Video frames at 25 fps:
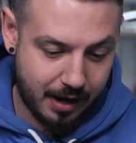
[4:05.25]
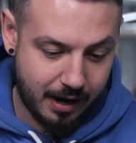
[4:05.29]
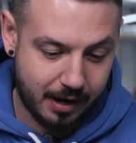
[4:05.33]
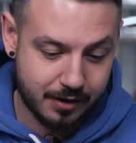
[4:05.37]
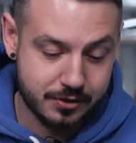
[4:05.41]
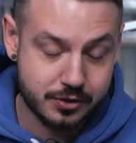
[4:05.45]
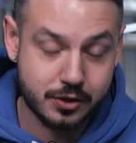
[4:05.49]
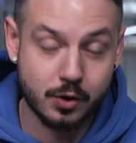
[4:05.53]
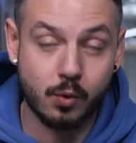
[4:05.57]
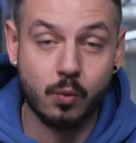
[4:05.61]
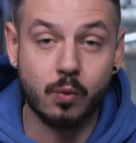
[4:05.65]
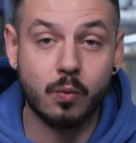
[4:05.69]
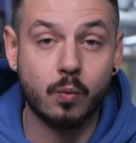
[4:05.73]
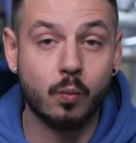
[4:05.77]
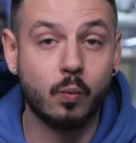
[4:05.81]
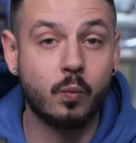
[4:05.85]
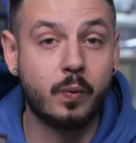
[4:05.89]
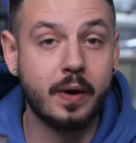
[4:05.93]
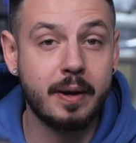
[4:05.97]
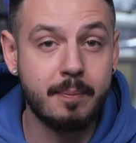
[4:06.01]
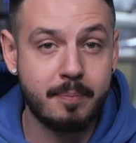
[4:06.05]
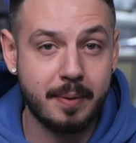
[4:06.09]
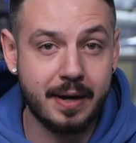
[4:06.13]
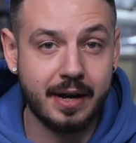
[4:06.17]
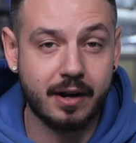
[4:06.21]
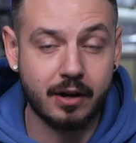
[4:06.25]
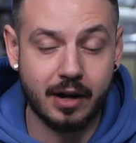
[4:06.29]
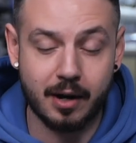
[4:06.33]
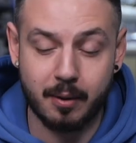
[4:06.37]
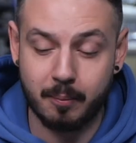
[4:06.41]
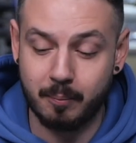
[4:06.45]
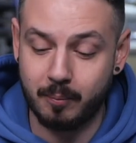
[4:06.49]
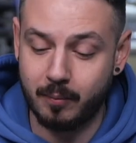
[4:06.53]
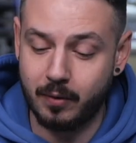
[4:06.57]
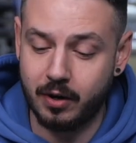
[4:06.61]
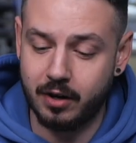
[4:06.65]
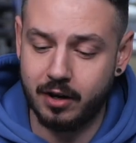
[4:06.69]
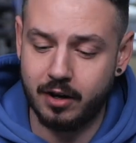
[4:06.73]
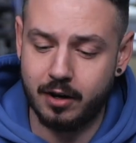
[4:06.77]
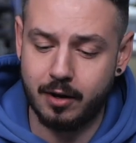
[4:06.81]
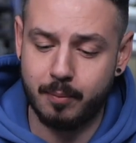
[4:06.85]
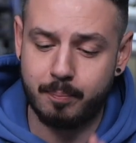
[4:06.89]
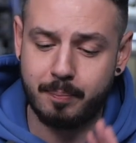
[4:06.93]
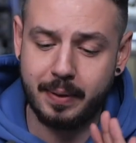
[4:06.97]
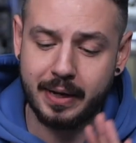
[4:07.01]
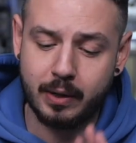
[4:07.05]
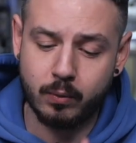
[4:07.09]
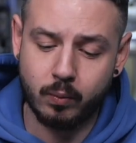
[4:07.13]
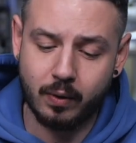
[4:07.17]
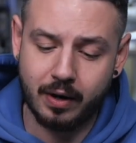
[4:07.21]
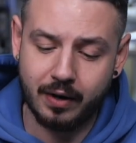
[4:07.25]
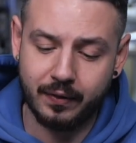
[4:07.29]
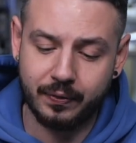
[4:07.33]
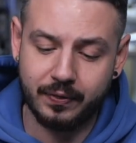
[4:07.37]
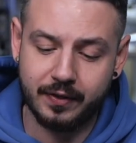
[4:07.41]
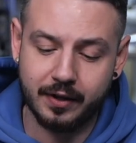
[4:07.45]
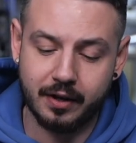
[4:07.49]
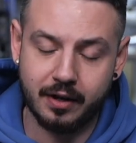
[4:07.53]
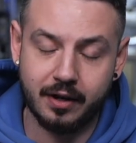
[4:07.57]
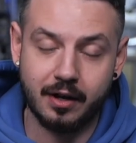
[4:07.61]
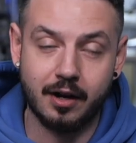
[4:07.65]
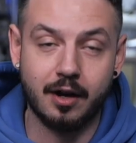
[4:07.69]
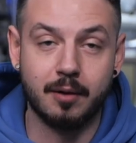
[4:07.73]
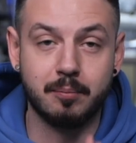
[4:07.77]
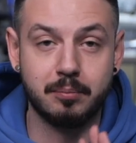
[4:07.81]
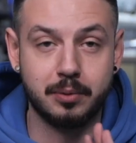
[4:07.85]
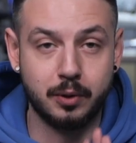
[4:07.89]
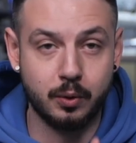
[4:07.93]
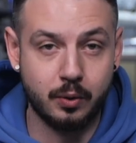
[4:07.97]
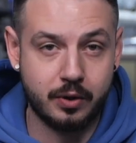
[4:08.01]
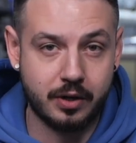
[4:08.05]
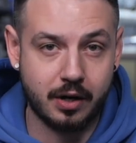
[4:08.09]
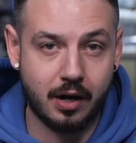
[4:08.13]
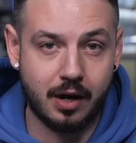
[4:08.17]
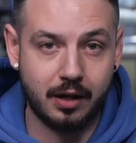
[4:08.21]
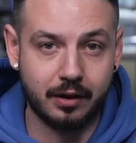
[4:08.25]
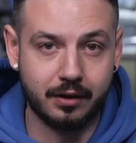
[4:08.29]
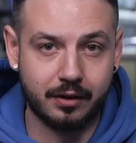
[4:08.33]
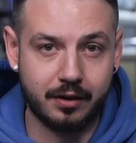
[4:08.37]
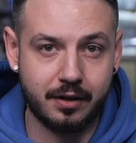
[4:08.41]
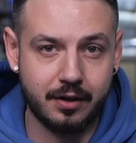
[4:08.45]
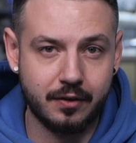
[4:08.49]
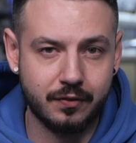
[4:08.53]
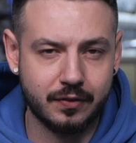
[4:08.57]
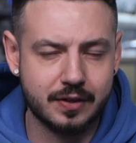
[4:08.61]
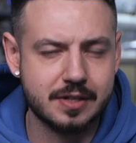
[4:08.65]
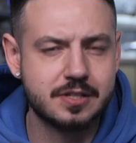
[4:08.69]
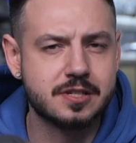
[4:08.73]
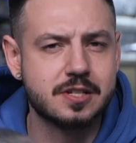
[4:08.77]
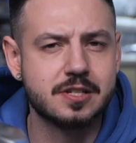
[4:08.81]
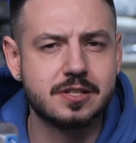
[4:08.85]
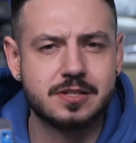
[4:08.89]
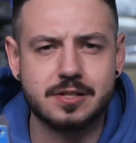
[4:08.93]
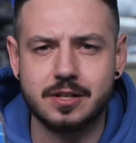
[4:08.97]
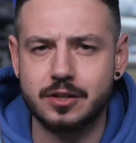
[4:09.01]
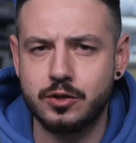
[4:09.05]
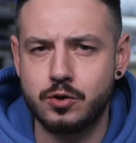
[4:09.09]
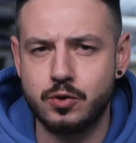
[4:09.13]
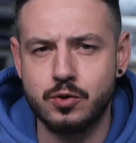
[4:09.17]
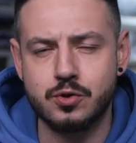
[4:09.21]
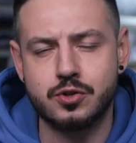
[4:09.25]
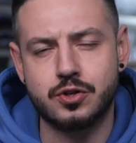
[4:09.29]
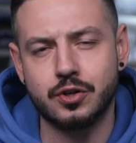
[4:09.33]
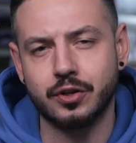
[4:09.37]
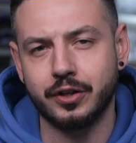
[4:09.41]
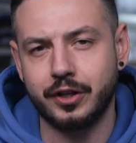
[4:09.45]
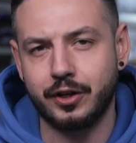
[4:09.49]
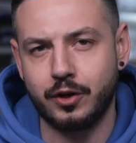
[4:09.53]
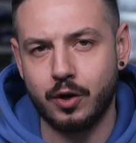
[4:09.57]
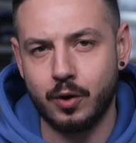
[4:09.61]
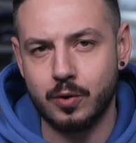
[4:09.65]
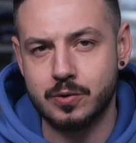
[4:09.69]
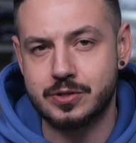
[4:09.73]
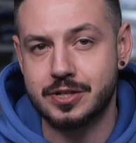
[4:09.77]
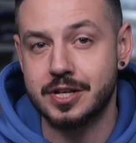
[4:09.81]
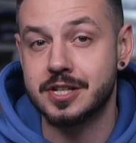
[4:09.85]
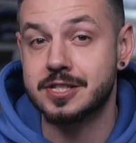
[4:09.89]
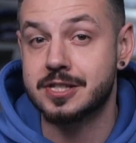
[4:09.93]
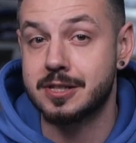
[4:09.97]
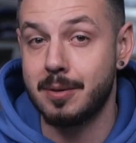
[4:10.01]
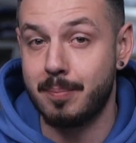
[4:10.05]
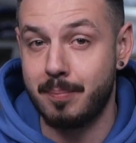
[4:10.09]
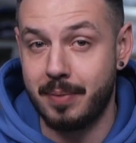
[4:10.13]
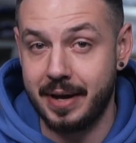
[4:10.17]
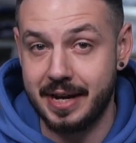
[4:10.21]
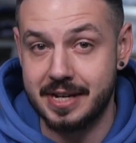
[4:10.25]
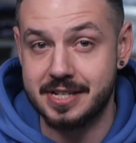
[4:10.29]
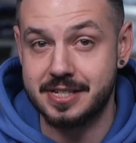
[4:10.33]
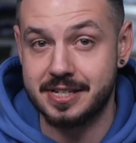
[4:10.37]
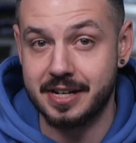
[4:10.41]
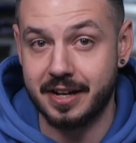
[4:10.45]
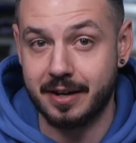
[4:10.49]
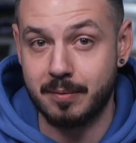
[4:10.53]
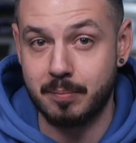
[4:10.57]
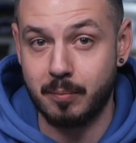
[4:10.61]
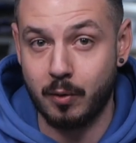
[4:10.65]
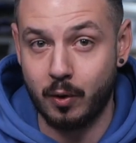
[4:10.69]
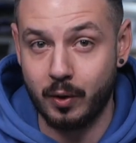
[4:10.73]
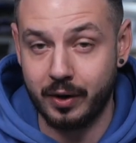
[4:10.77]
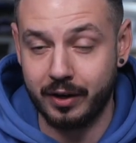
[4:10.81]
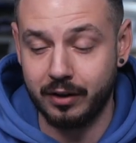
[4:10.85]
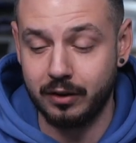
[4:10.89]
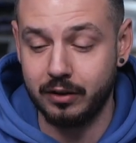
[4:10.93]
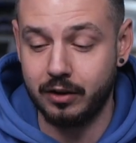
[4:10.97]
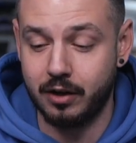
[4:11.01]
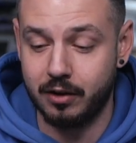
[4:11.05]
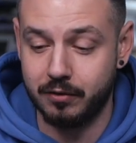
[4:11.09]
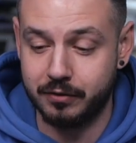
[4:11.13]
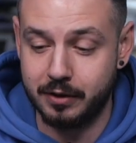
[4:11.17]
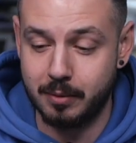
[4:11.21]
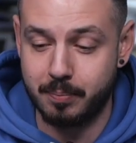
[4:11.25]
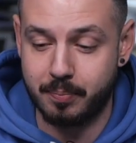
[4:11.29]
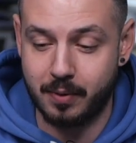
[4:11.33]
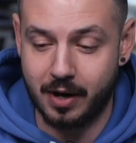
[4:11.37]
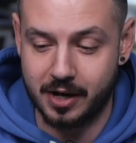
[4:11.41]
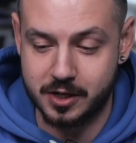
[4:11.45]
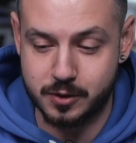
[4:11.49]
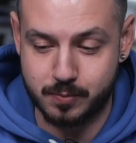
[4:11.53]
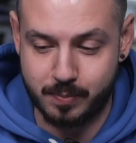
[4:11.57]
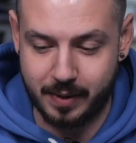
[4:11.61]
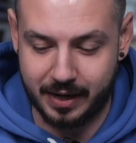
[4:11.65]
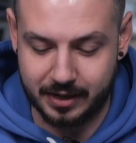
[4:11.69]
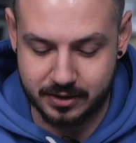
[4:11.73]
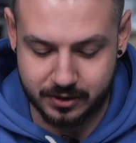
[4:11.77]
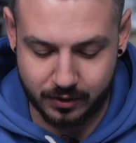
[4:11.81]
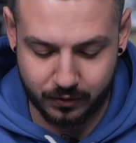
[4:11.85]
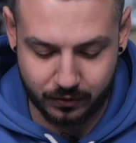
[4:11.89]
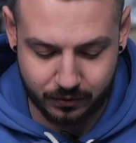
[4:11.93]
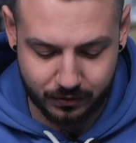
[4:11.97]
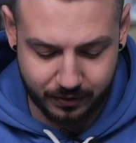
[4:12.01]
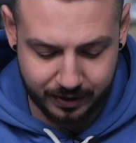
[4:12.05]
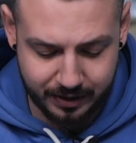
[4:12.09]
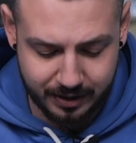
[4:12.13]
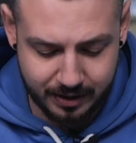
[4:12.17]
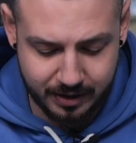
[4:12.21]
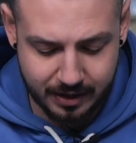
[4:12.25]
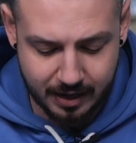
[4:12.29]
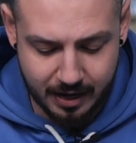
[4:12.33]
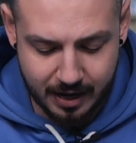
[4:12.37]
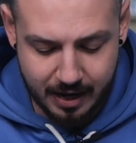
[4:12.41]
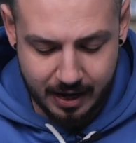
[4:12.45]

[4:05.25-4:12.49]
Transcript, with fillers: So we pick one, the blue color. This is usually goes as the basic model of the ProSpector 3.